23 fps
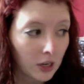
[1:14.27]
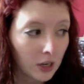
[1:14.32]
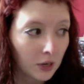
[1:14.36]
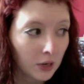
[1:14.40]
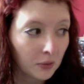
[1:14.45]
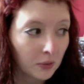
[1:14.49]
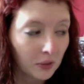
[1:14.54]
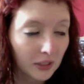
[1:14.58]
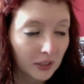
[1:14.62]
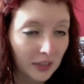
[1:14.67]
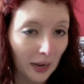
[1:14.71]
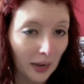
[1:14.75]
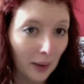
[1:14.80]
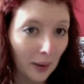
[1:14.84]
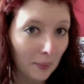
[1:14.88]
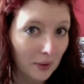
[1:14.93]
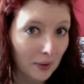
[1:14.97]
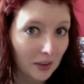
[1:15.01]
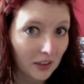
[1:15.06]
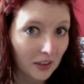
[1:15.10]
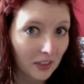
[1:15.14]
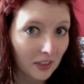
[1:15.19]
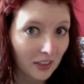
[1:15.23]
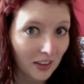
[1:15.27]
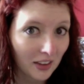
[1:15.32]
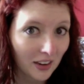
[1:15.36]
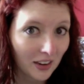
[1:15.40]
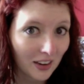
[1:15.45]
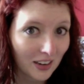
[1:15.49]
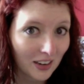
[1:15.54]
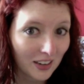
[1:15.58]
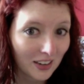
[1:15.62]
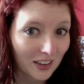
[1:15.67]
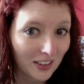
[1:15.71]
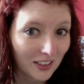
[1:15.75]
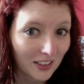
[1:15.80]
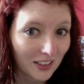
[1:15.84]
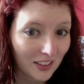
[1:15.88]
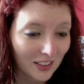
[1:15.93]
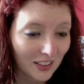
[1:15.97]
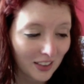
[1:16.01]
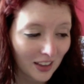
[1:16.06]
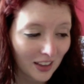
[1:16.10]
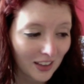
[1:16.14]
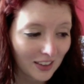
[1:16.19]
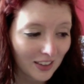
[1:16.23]
really happy
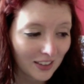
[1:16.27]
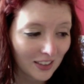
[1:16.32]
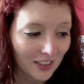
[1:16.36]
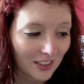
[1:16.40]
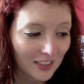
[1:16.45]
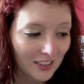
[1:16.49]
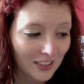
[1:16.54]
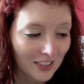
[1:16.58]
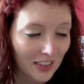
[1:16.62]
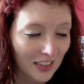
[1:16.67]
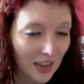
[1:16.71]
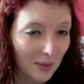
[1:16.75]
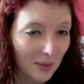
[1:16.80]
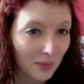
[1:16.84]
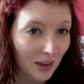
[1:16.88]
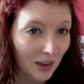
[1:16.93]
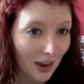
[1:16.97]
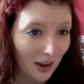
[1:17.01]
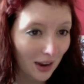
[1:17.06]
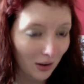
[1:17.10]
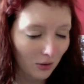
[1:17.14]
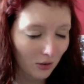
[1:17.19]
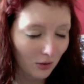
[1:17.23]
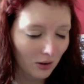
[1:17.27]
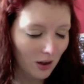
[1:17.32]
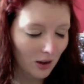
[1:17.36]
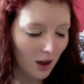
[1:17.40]
that this came now.